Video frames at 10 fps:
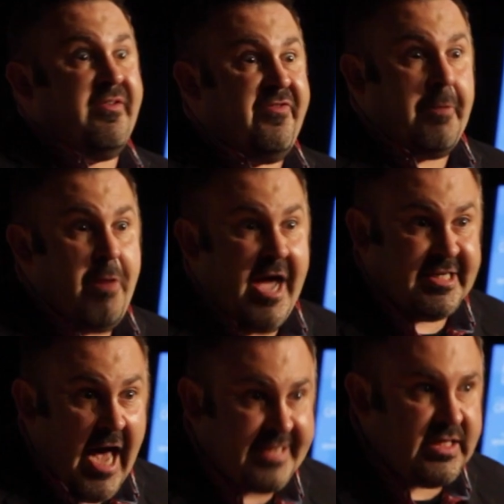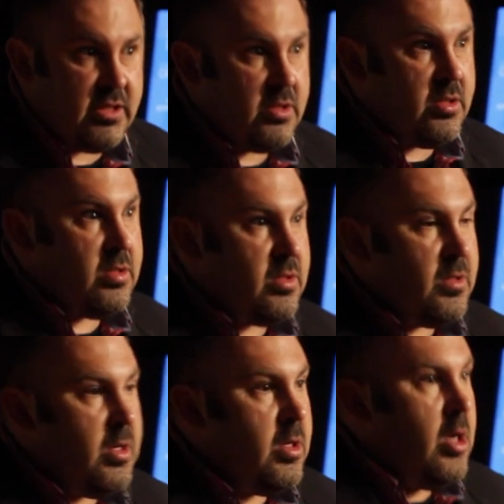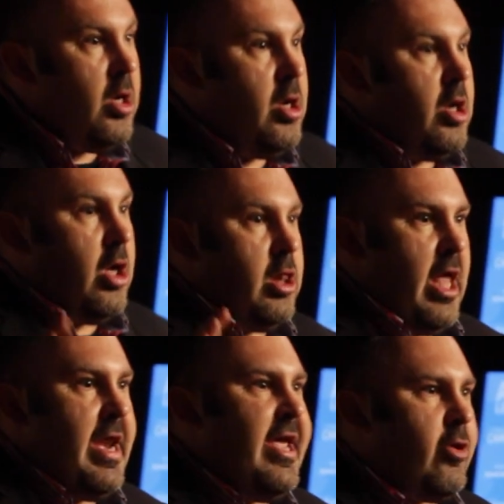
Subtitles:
the fuck past that. Lenny